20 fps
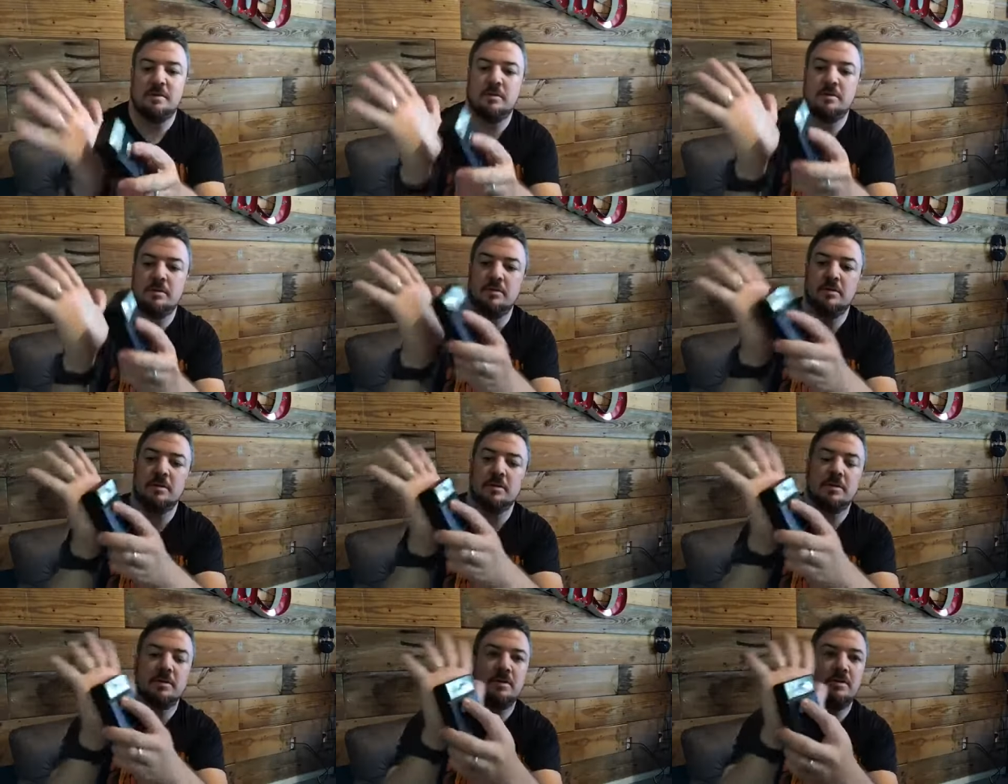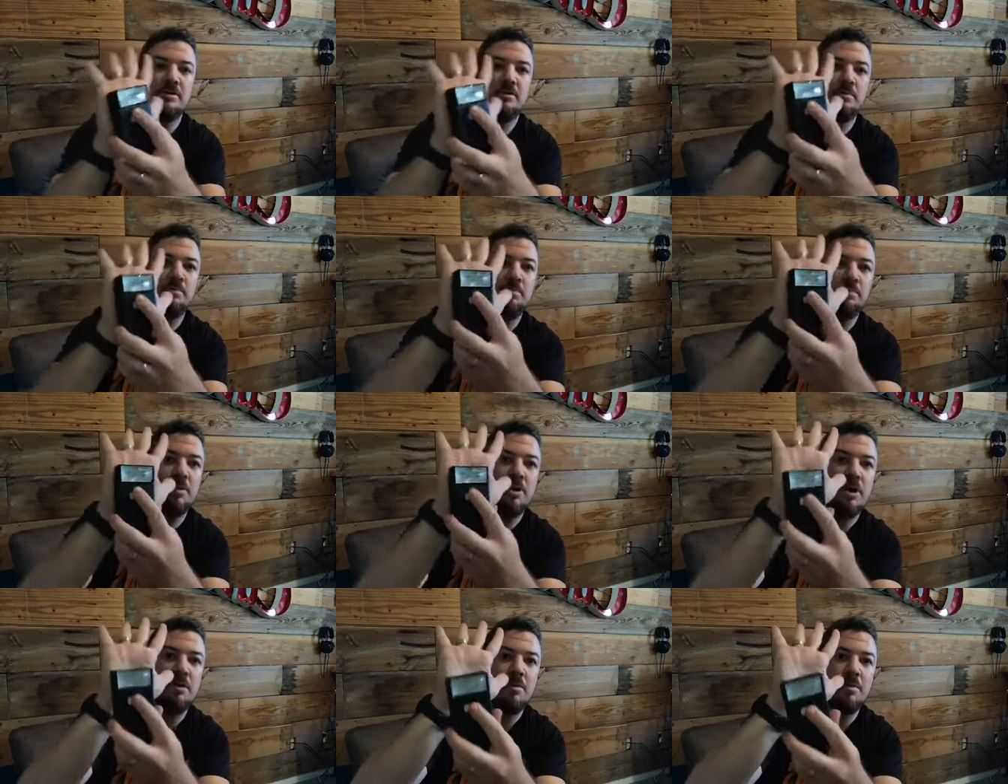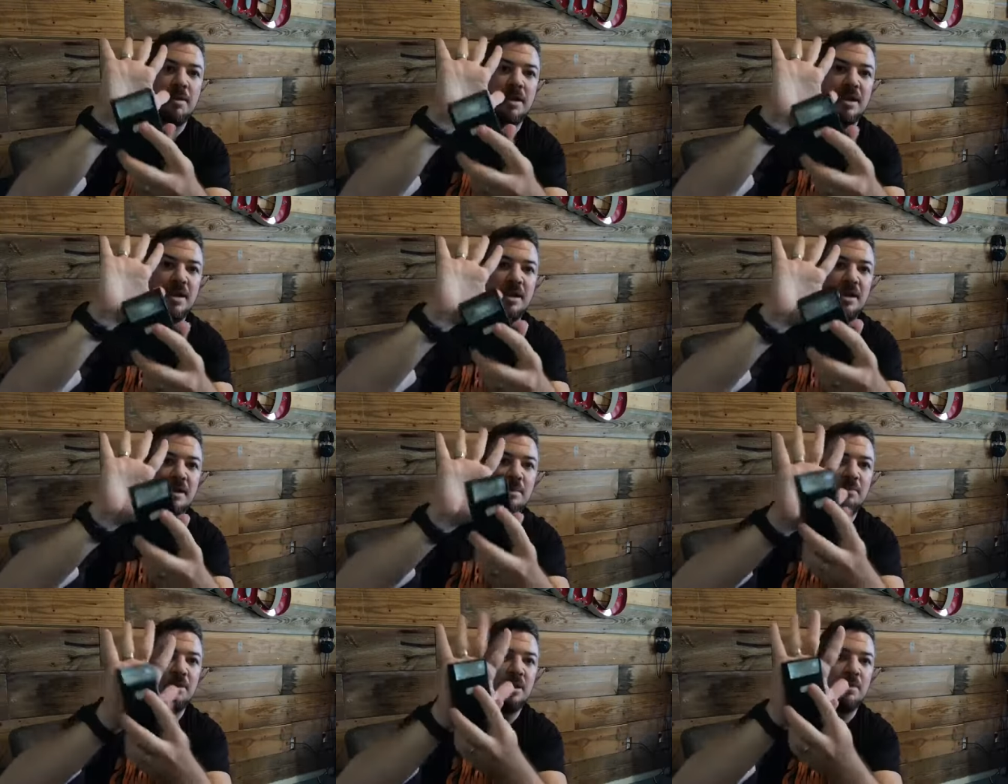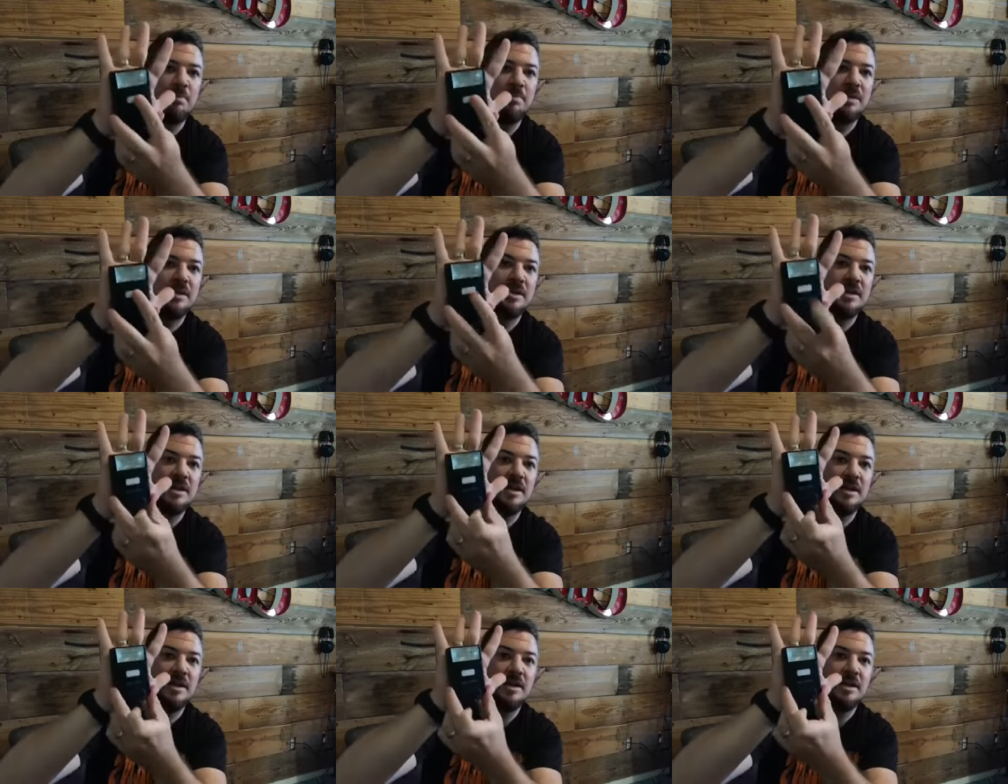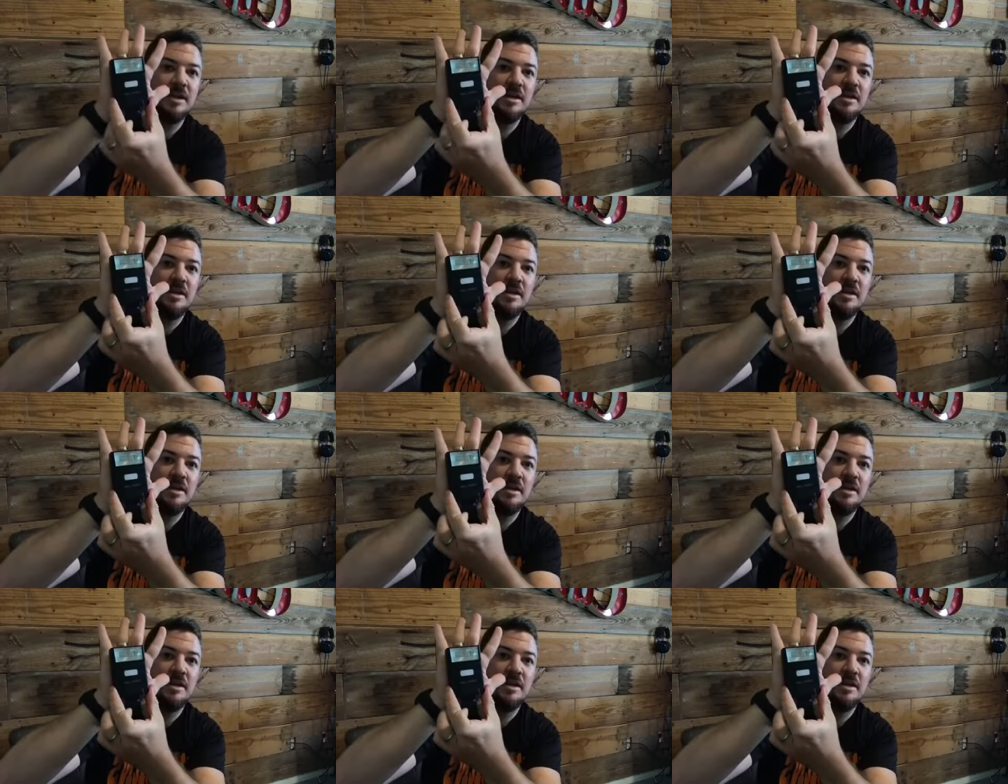look, there's the palm of my hand. I'm not a big guy.